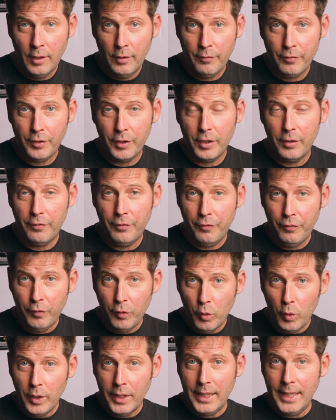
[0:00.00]
for the
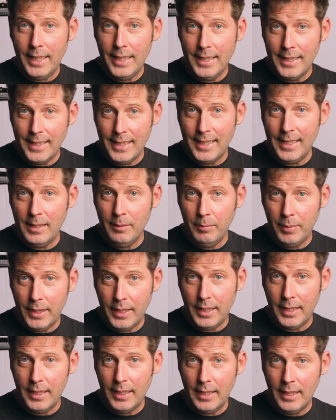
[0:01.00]
40
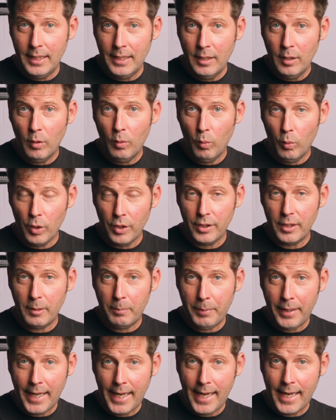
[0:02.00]
dB worth a
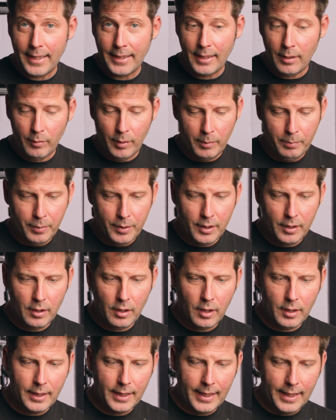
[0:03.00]
pad that we put
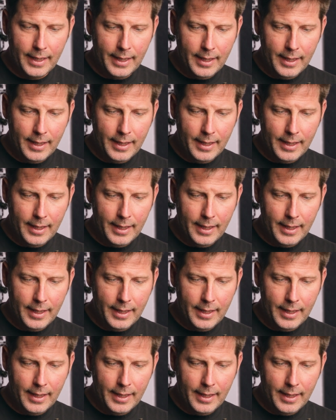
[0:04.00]
on the